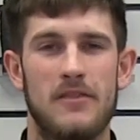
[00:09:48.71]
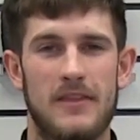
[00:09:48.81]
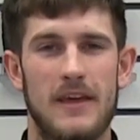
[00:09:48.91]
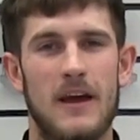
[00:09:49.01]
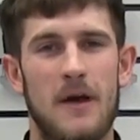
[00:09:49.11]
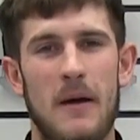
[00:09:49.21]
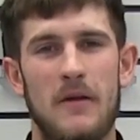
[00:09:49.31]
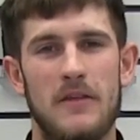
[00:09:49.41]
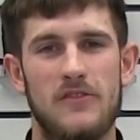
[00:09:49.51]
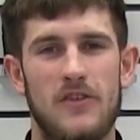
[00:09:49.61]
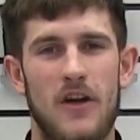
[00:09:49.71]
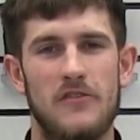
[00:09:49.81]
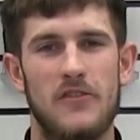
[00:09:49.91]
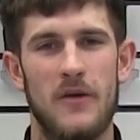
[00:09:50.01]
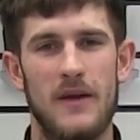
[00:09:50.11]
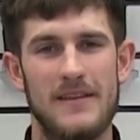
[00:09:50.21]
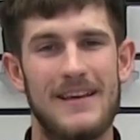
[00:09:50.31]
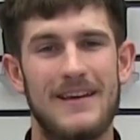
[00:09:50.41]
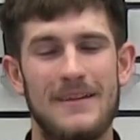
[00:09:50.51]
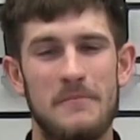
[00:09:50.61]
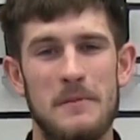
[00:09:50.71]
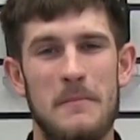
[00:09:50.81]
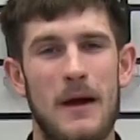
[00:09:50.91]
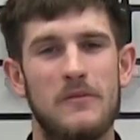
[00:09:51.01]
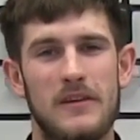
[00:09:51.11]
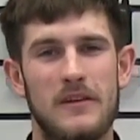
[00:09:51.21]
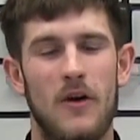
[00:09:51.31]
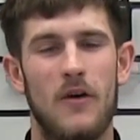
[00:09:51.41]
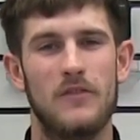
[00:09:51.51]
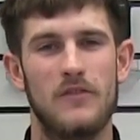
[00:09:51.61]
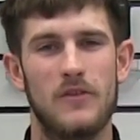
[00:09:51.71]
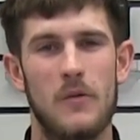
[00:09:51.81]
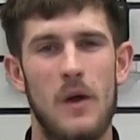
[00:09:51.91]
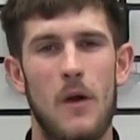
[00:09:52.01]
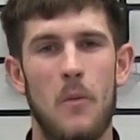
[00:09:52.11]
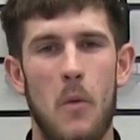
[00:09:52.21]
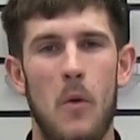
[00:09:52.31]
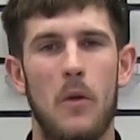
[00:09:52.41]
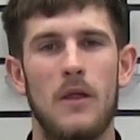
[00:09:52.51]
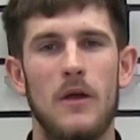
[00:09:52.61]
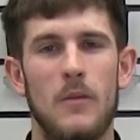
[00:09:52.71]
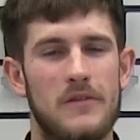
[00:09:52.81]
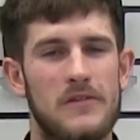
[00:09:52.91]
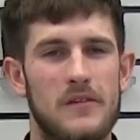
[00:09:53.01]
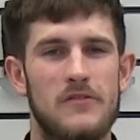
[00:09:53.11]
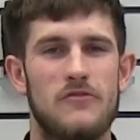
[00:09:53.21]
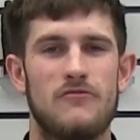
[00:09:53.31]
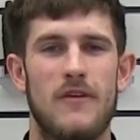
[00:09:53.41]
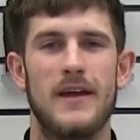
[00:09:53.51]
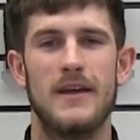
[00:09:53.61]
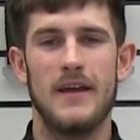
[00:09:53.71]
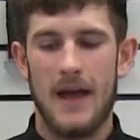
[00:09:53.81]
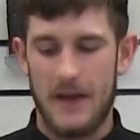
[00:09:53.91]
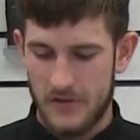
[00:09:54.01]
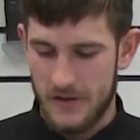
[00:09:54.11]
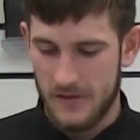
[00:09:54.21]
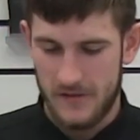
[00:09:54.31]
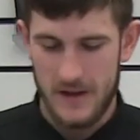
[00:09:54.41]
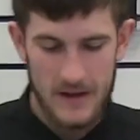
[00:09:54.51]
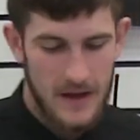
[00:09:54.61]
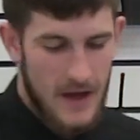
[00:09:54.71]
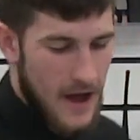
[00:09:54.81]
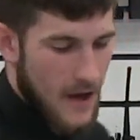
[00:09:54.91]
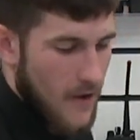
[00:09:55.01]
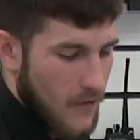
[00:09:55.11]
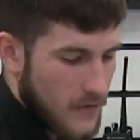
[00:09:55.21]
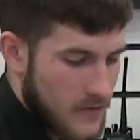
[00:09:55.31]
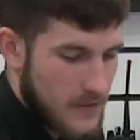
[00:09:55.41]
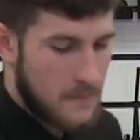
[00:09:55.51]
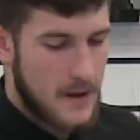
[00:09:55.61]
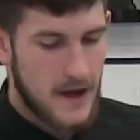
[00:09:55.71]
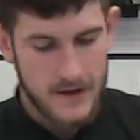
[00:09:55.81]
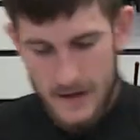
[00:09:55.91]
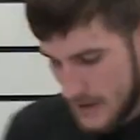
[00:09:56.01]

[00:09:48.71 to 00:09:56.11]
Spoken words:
thing about this charger though is that it can be mounted onto a wall, which is great. As you can see on the back